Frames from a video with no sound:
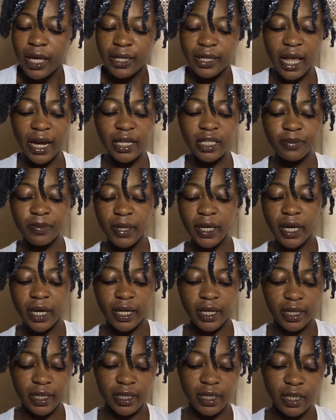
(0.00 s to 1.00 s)
That is
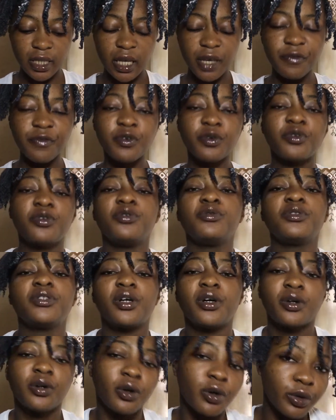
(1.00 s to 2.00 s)
because if you use
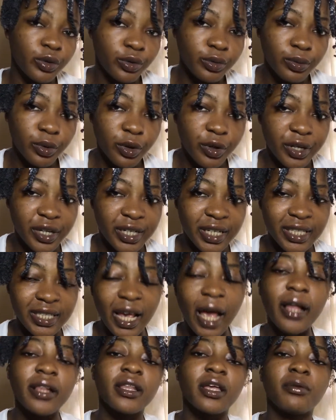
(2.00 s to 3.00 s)
a comb or a
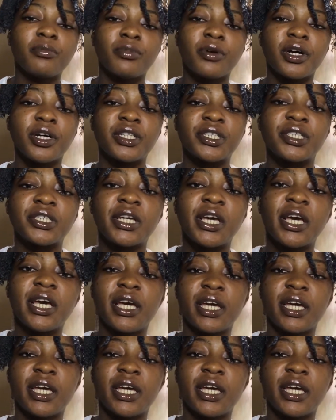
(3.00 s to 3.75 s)
detangling brush,